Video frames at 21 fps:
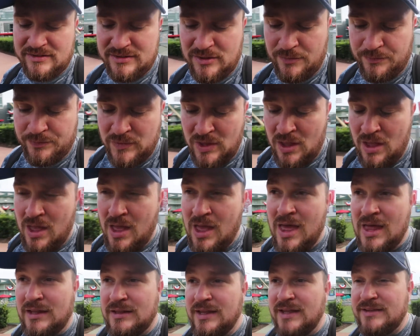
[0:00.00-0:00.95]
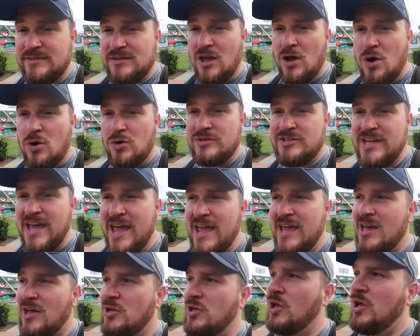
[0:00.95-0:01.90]
So let's go
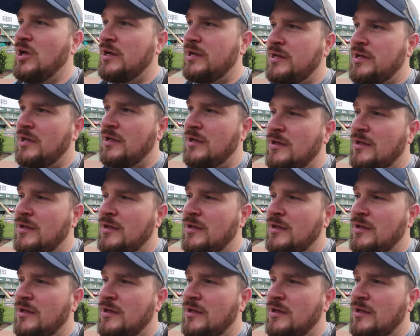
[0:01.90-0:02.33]
take a look.